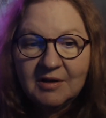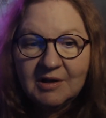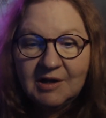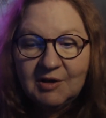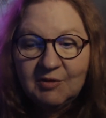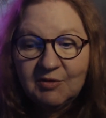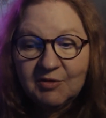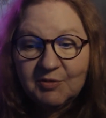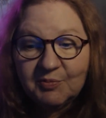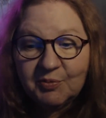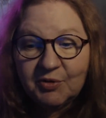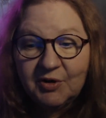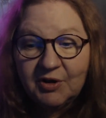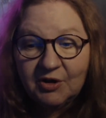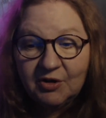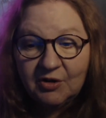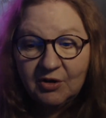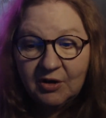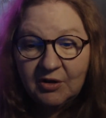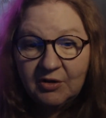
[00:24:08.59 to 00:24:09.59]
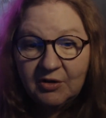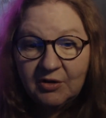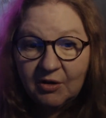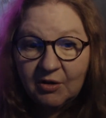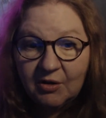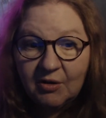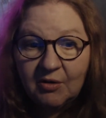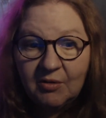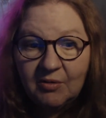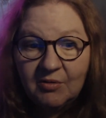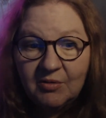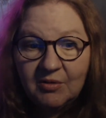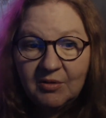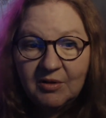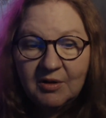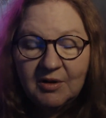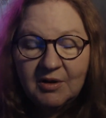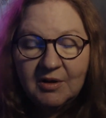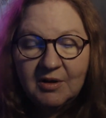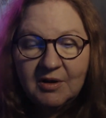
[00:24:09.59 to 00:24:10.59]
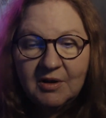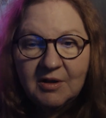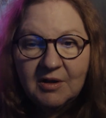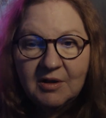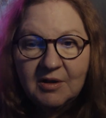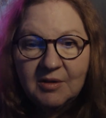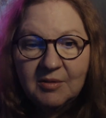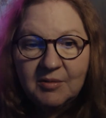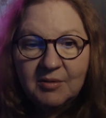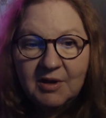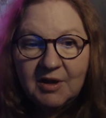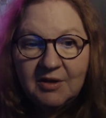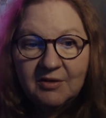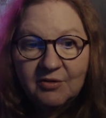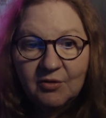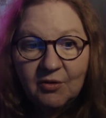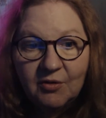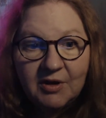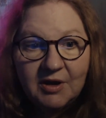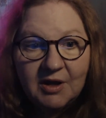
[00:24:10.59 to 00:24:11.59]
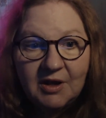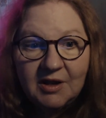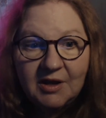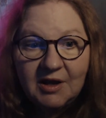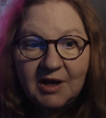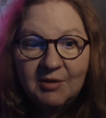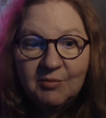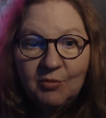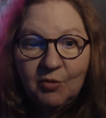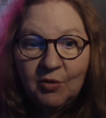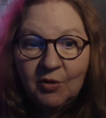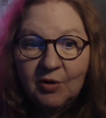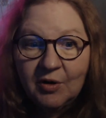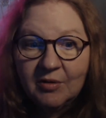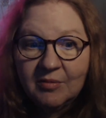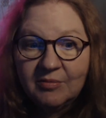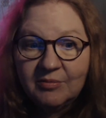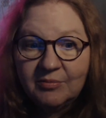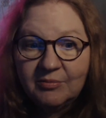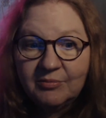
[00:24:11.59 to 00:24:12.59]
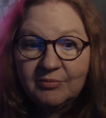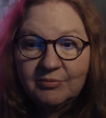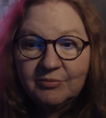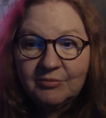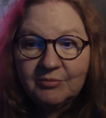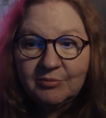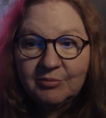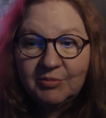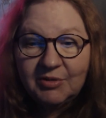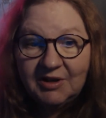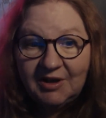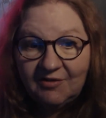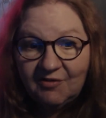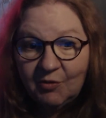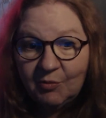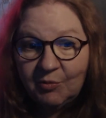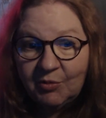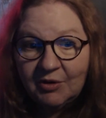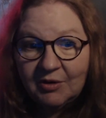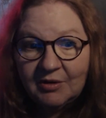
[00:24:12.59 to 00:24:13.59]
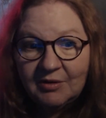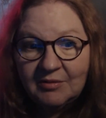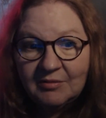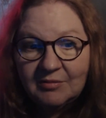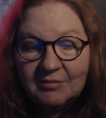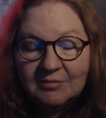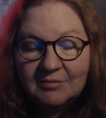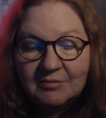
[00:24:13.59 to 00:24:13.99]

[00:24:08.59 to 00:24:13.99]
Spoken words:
It was pretty good, though. It's only going to get more believable